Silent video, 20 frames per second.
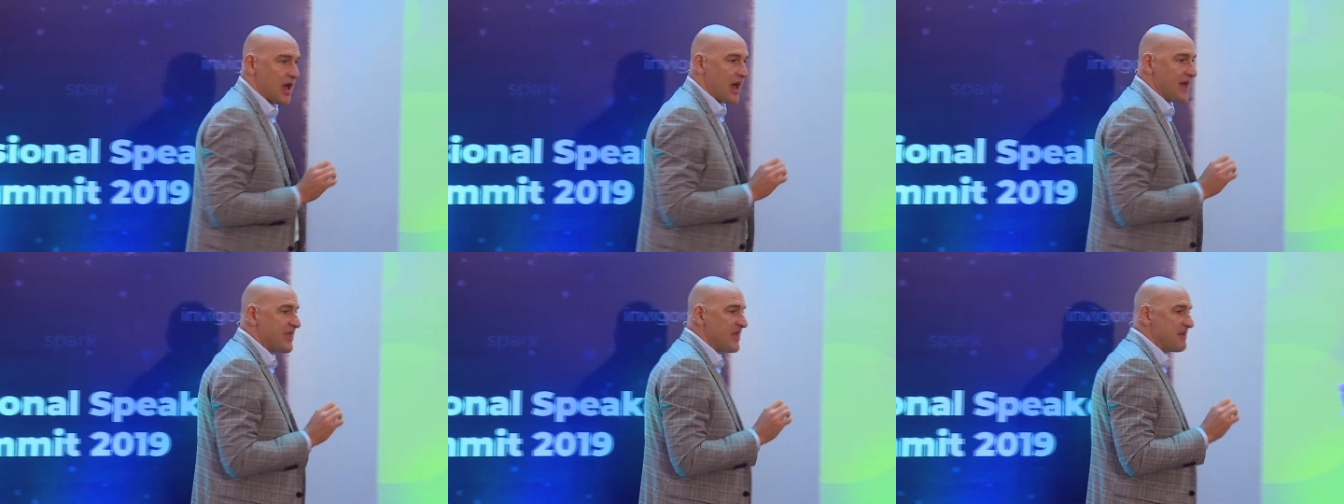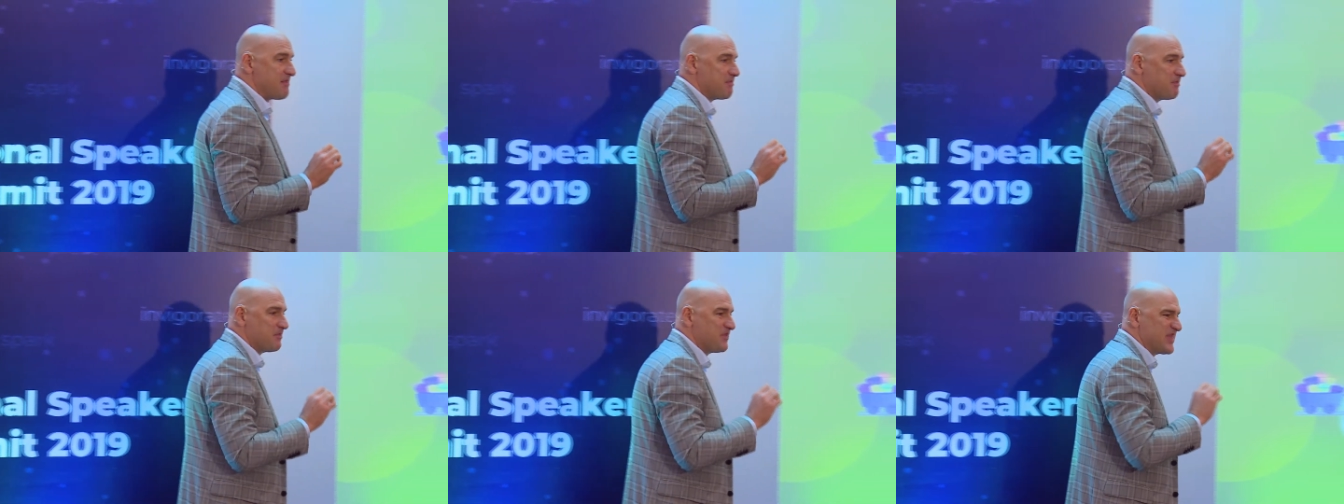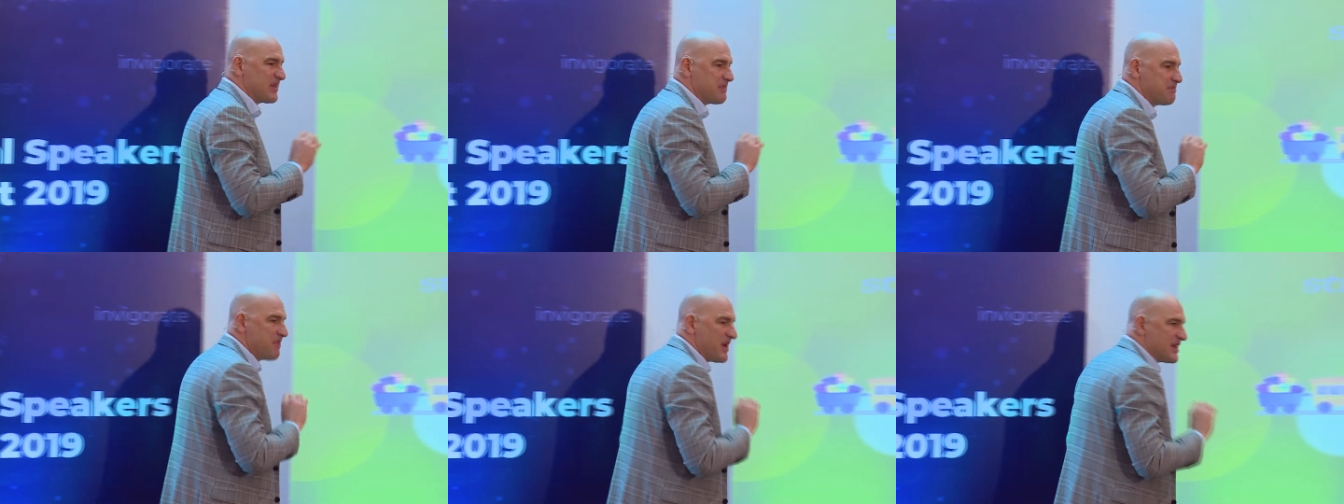Uh, the,
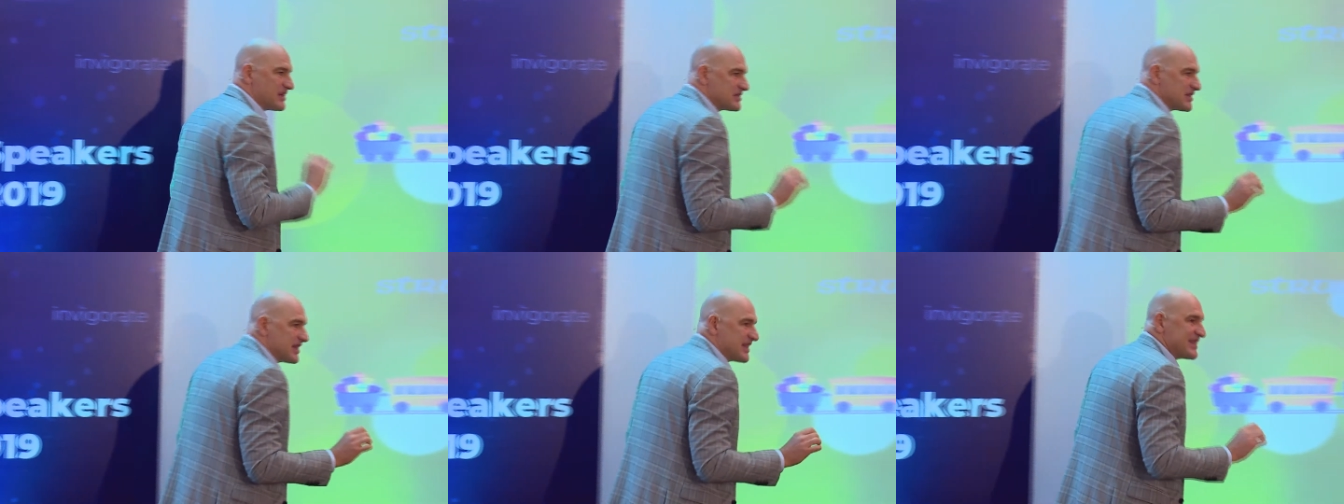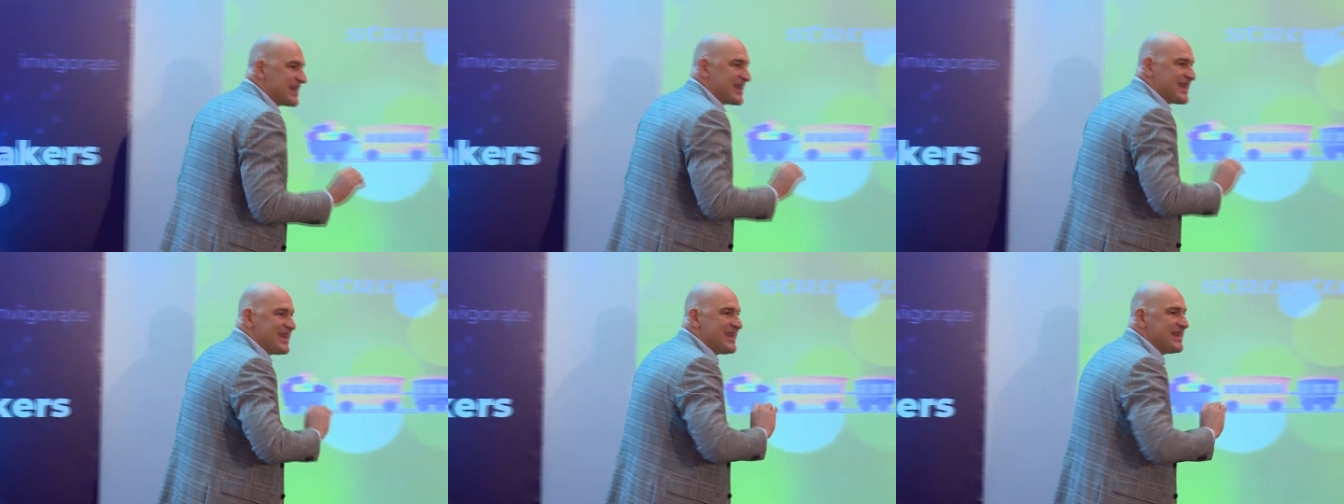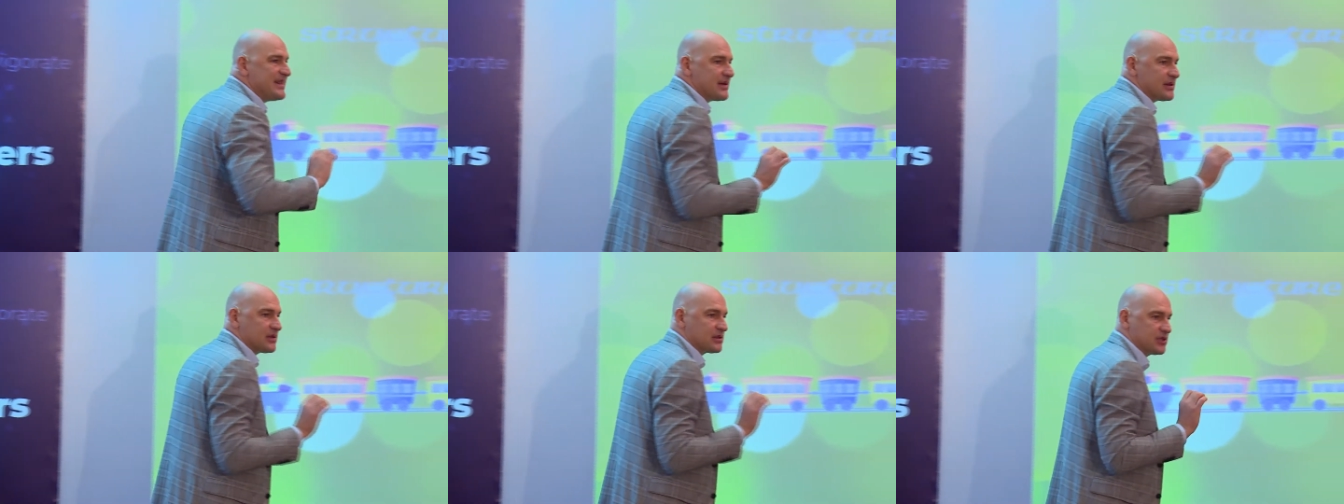the best, the
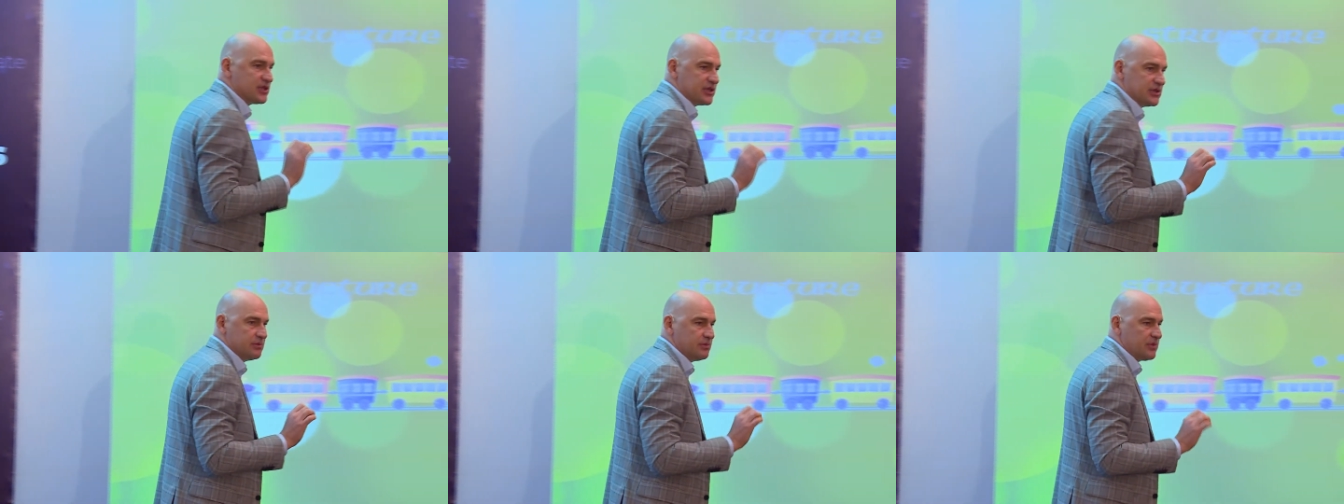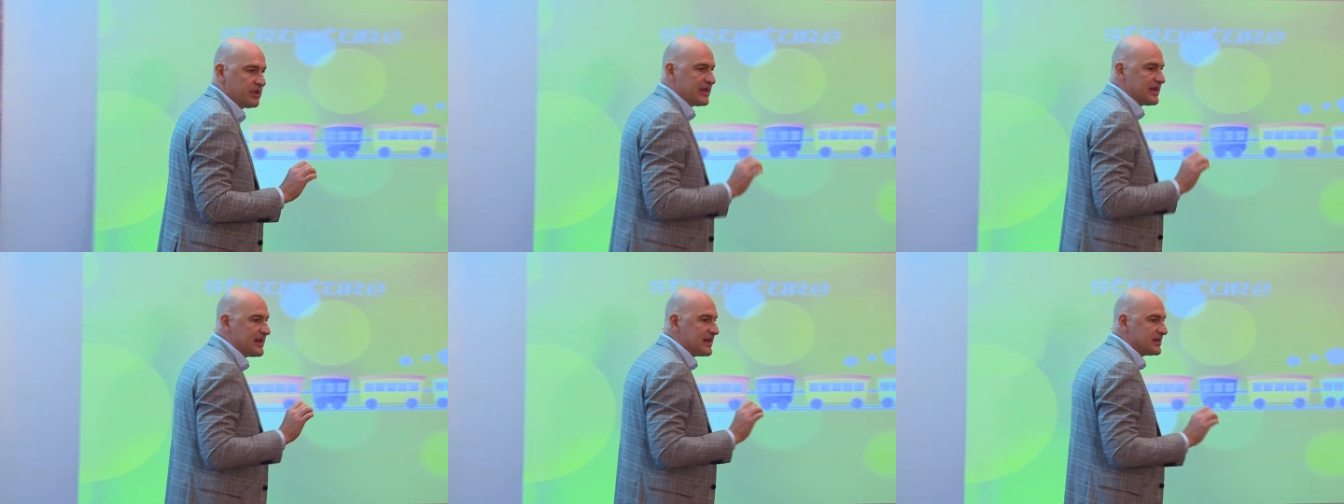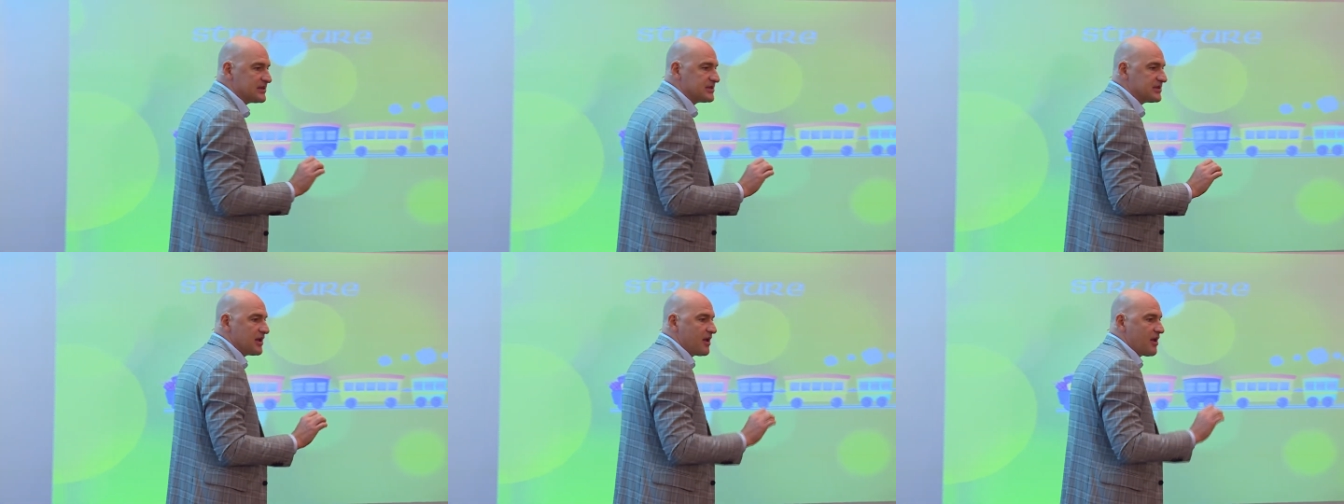ideal team
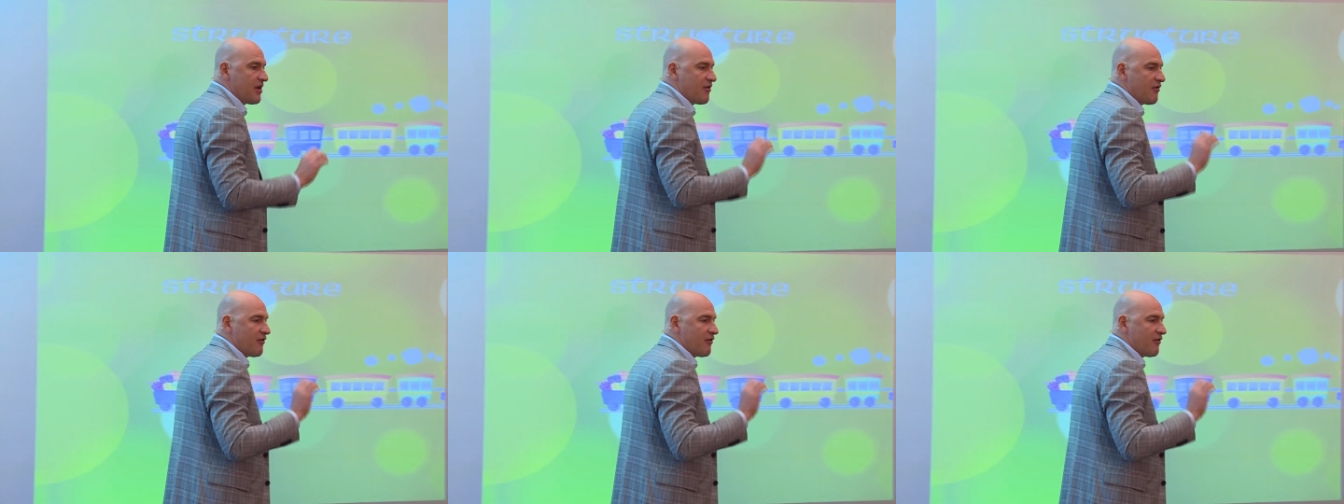is